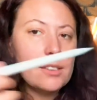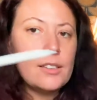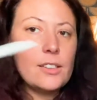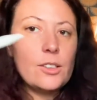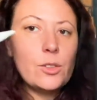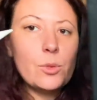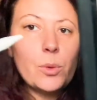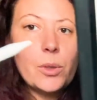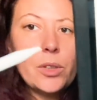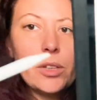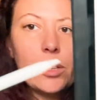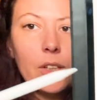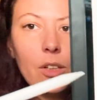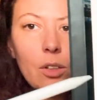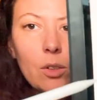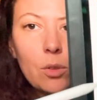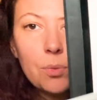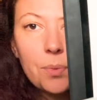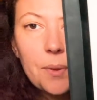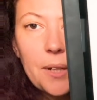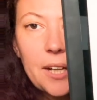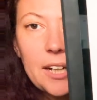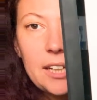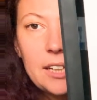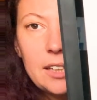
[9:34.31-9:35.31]
These were the
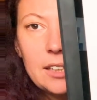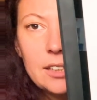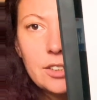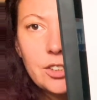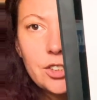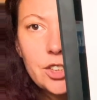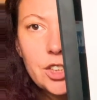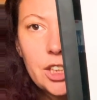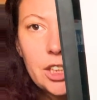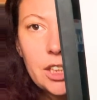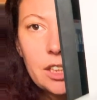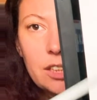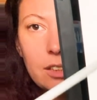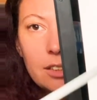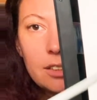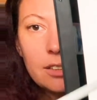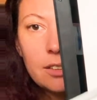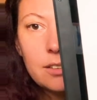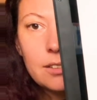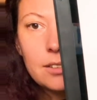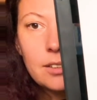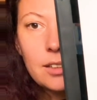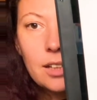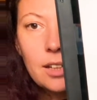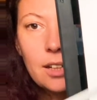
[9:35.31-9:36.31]
great
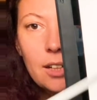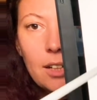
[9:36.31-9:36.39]
jeans.